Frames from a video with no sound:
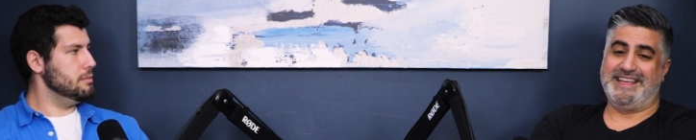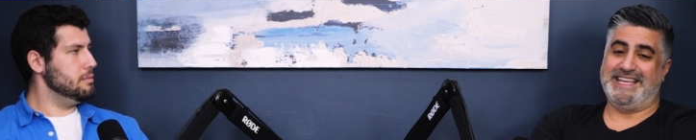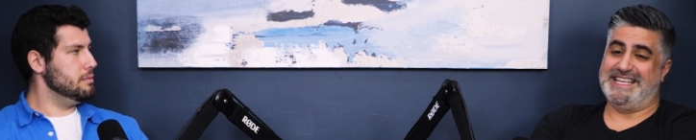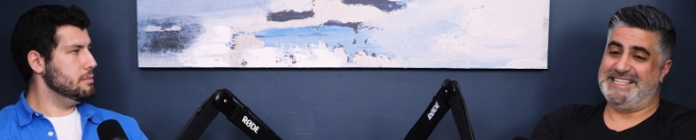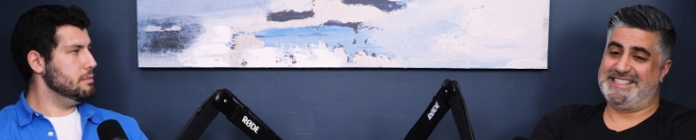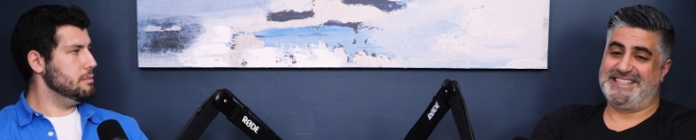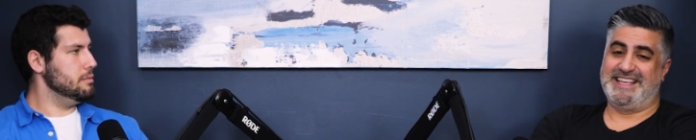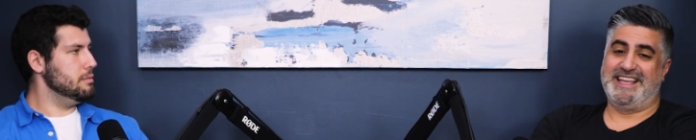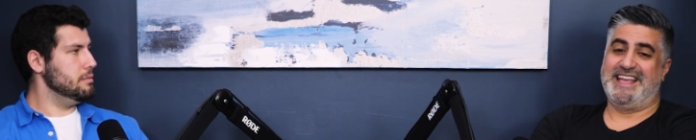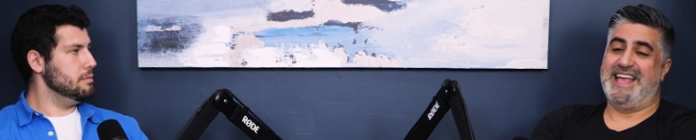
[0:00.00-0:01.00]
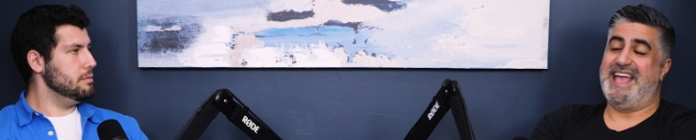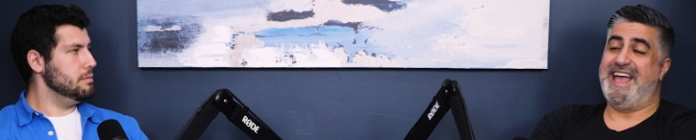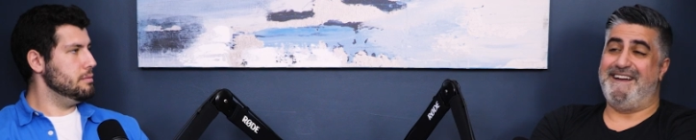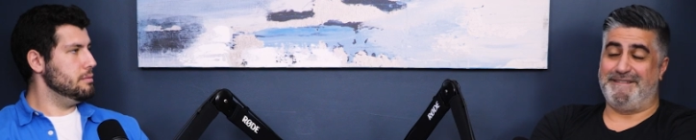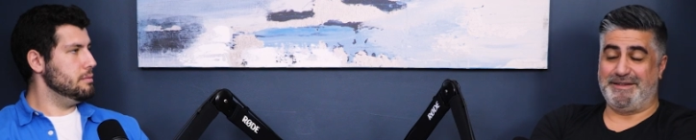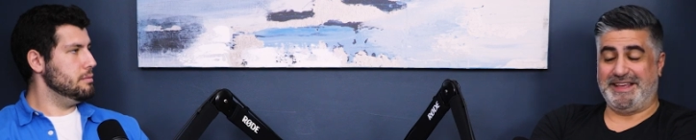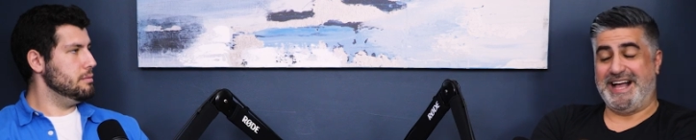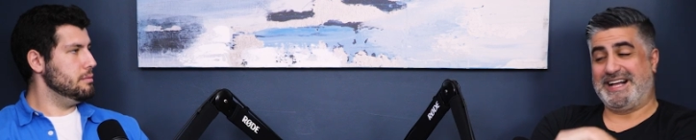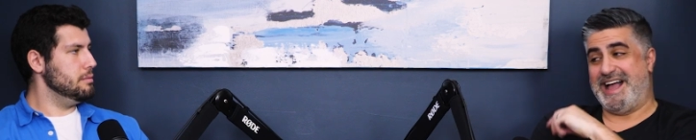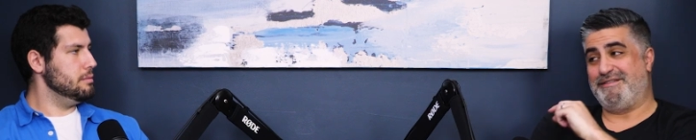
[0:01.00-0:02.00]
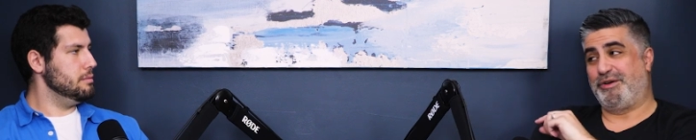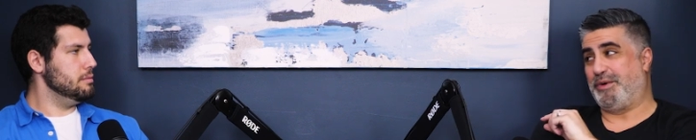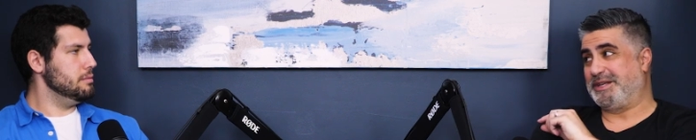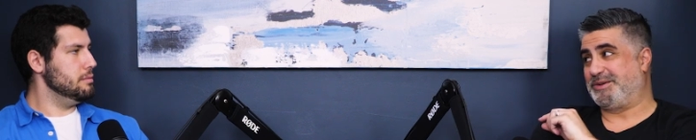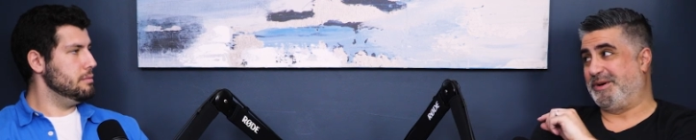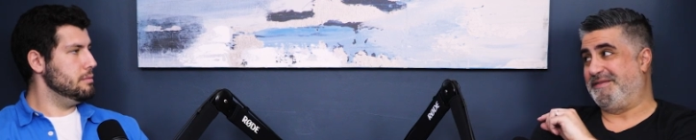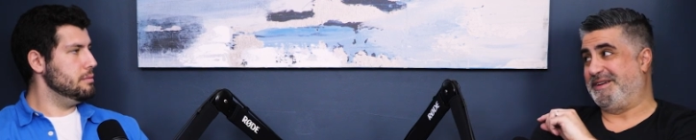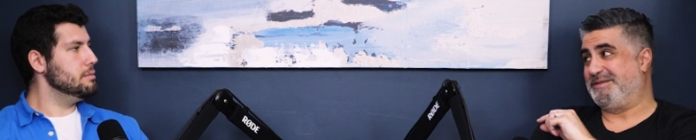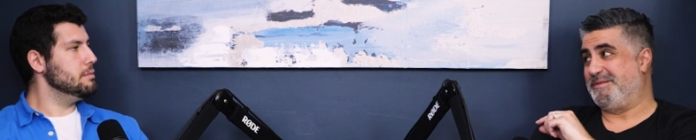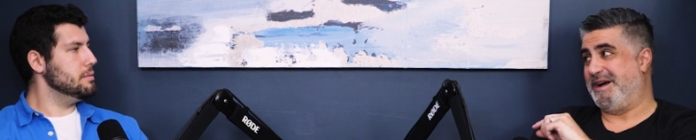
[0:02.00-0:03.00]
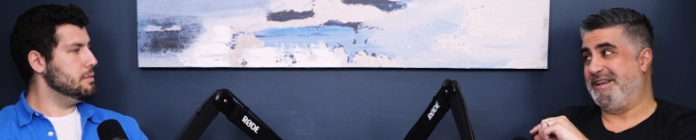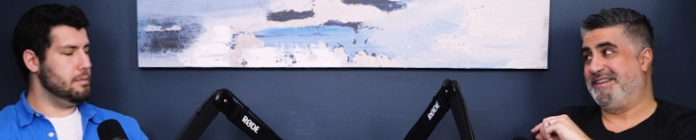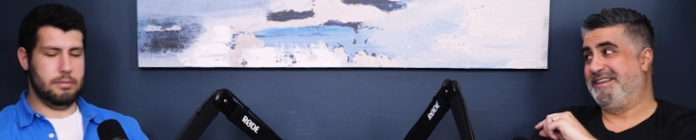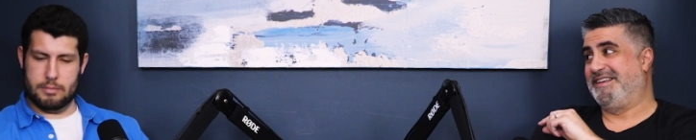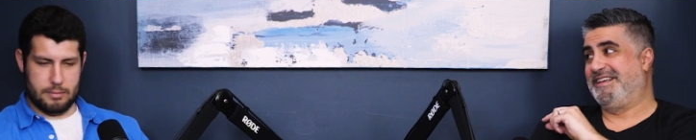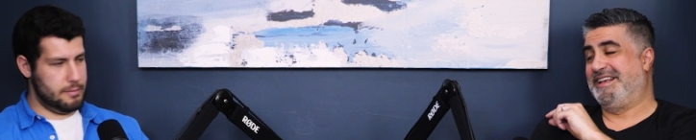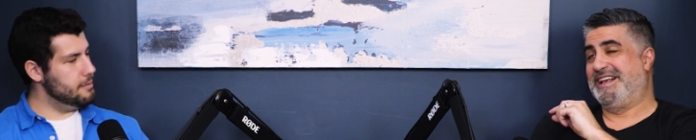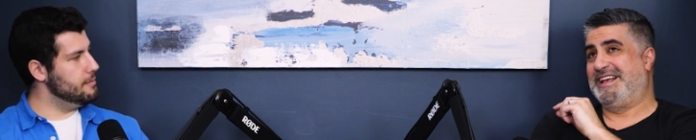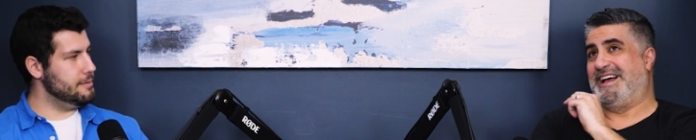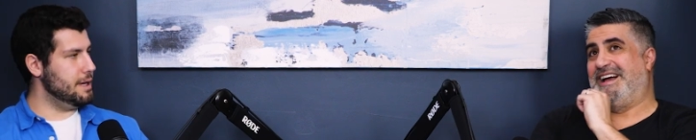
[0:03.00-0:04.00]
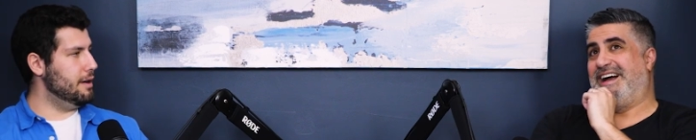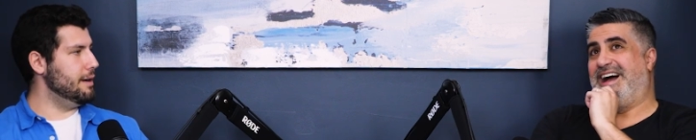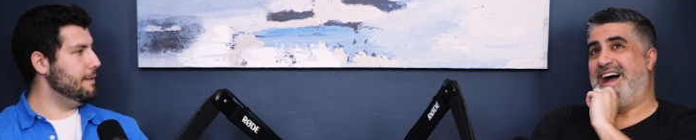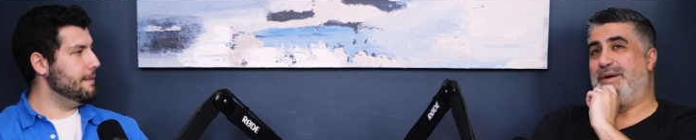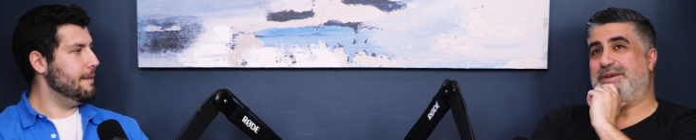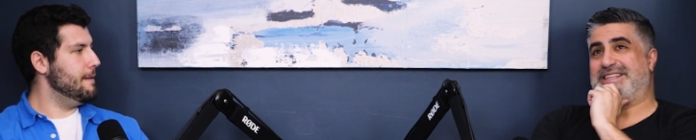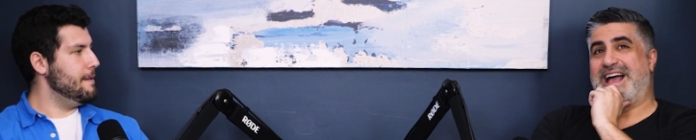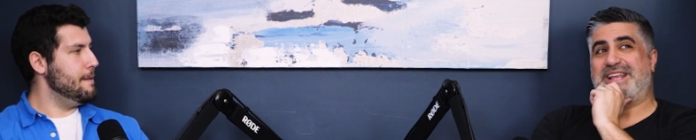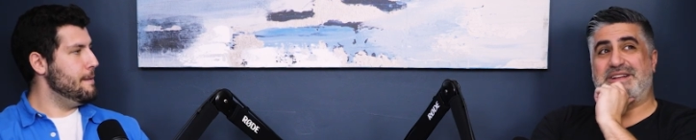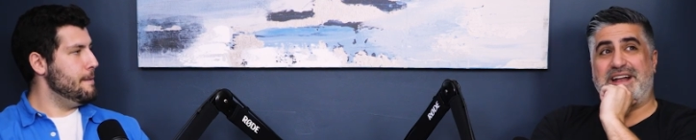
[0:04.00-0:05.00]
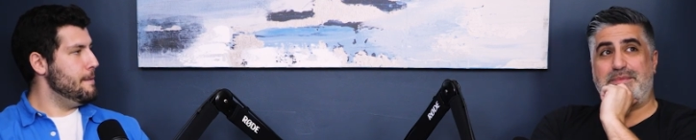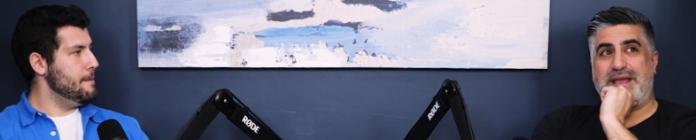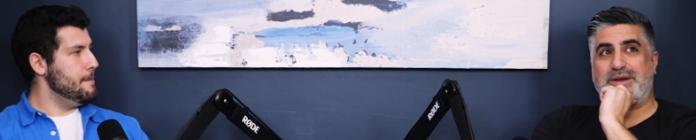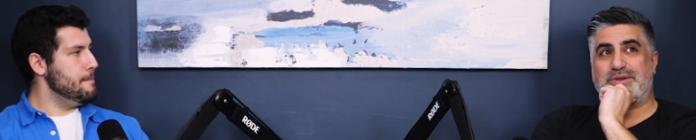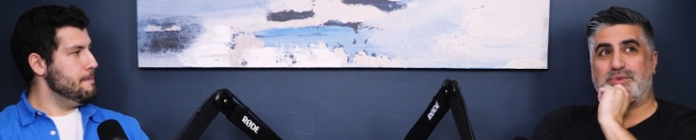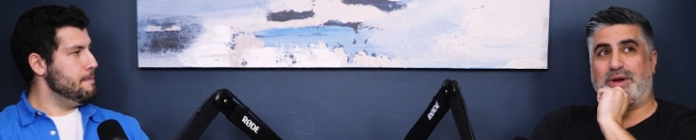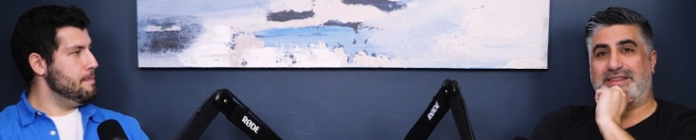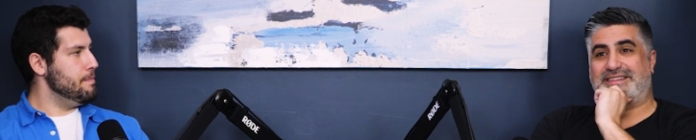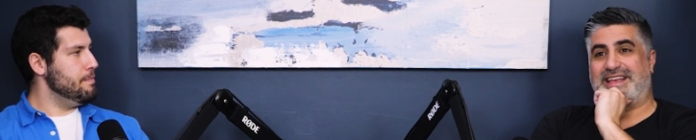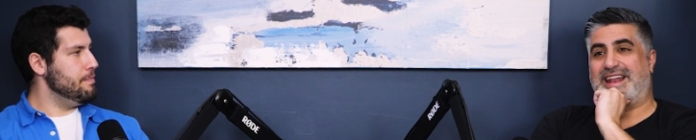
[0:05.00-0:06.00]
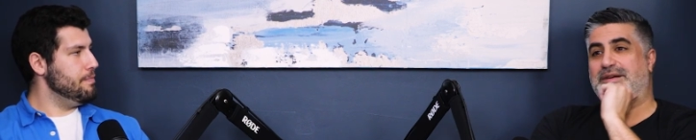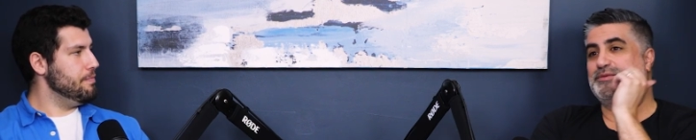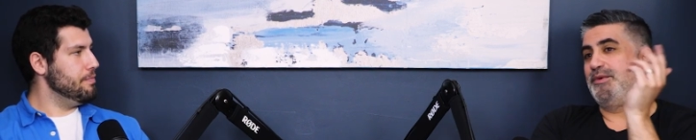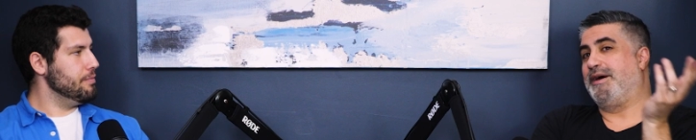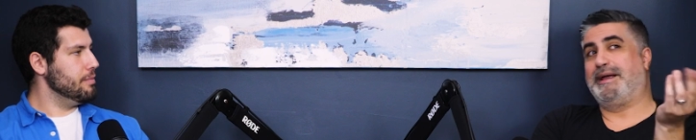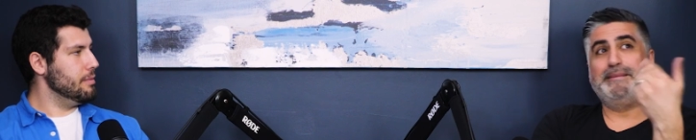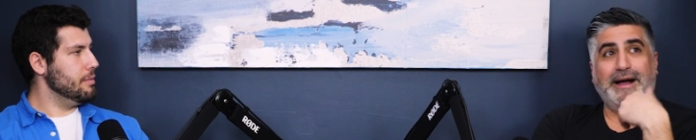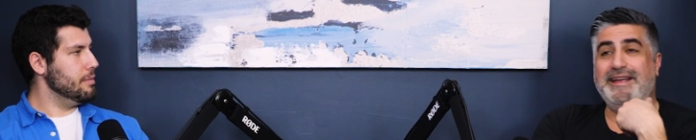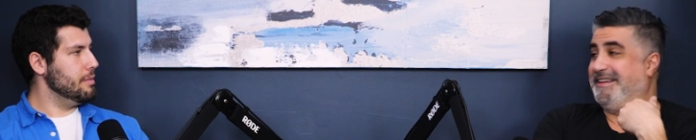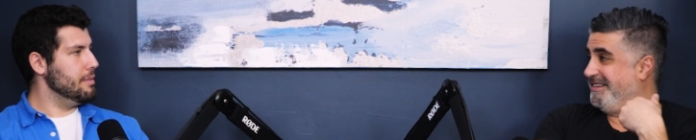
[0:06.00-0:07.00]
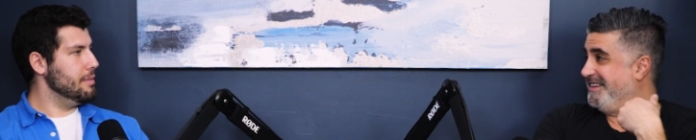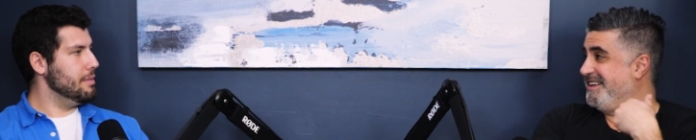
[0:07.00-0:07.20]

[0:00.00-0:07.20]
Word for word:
Speaker 1: is everything i, I have a quick story for you if you don't mind uh, I was at United Bakers once, and I was walking by